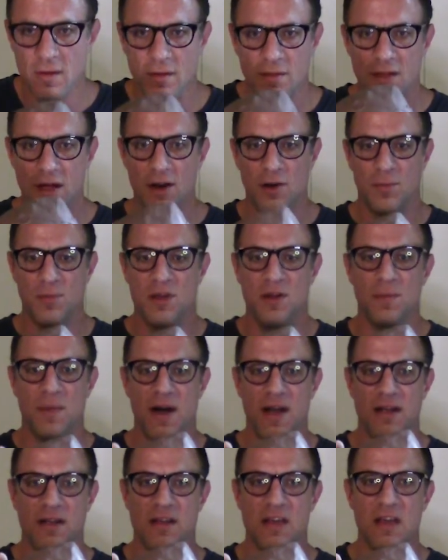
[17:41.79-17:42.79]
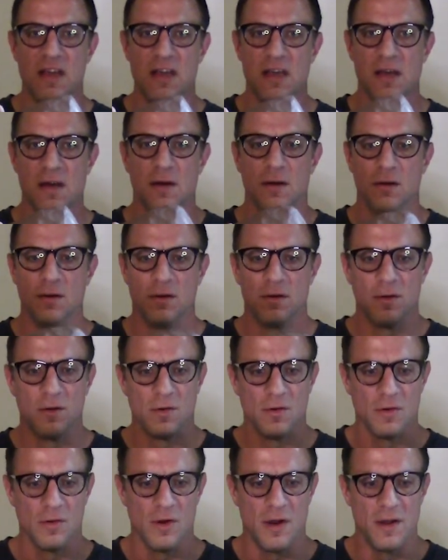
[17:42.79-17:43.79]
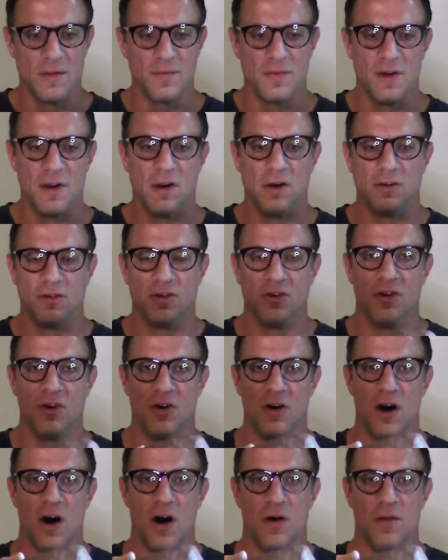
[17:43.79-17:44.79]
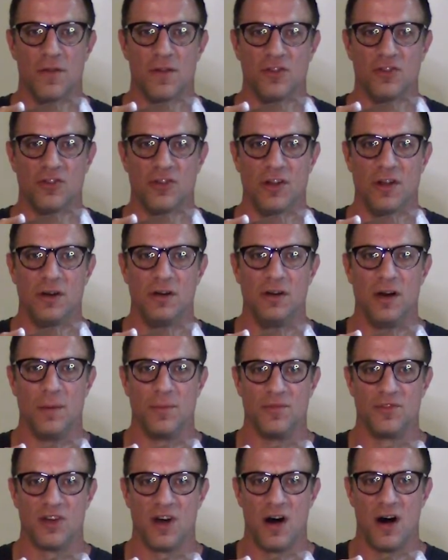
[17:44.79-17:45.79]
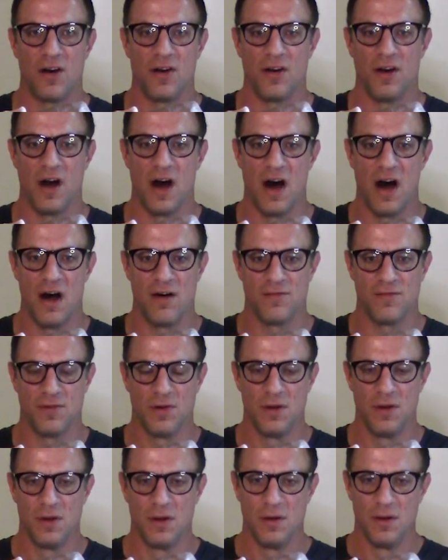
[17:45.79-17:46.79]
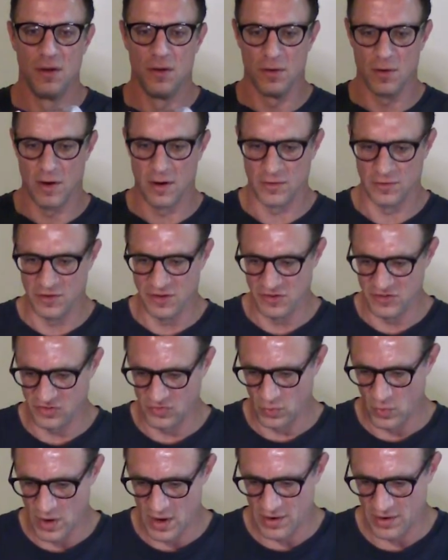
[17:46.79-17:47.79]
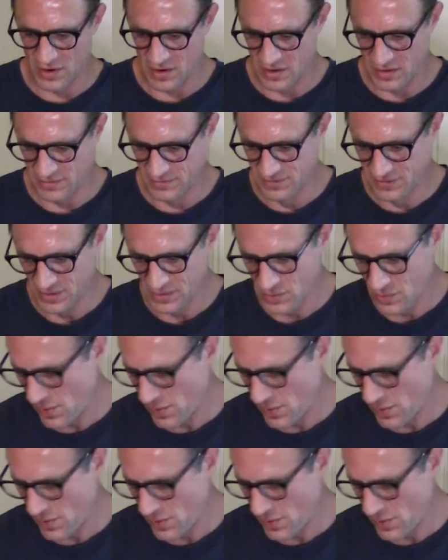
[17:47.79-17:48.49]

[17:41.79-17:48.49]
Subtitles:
that'll be my key right there to know how this lid comes on and off, or at least one of.